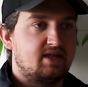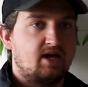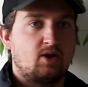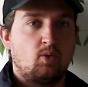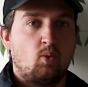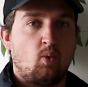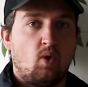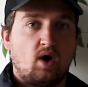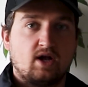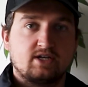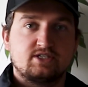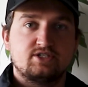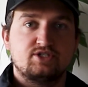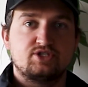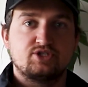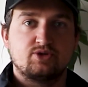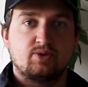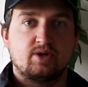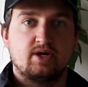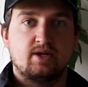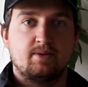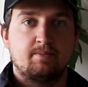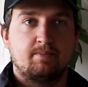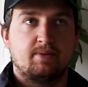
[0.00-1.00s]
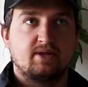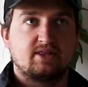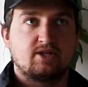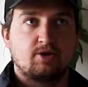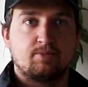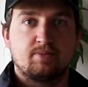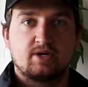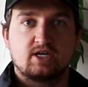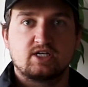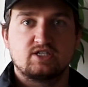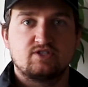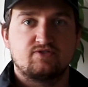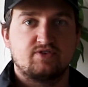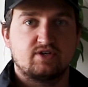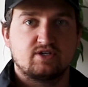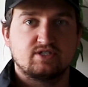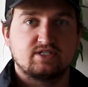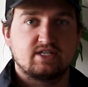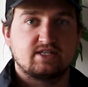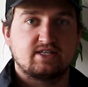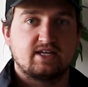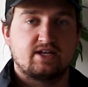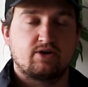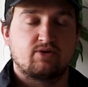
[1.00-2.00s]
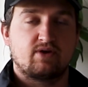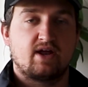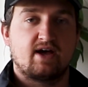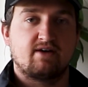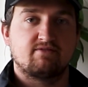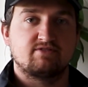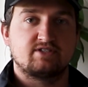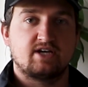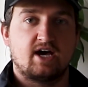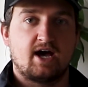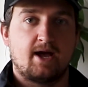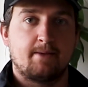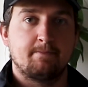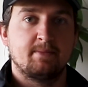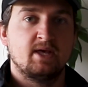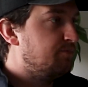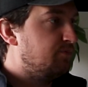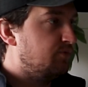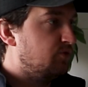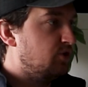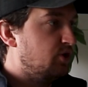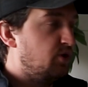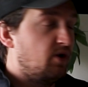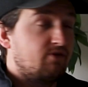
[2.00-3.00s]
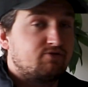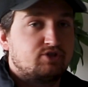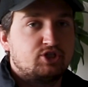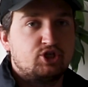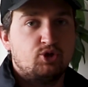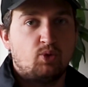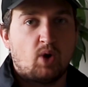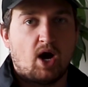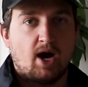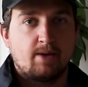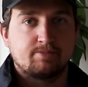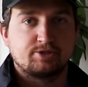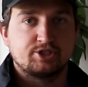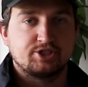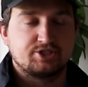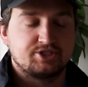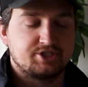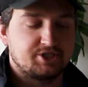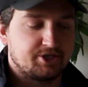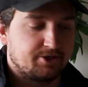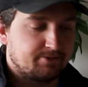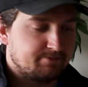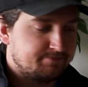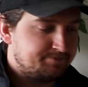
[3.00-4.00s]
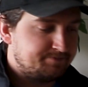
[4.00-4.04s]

they want to do it, but their biggest fear is that they don't have time. You have two options here.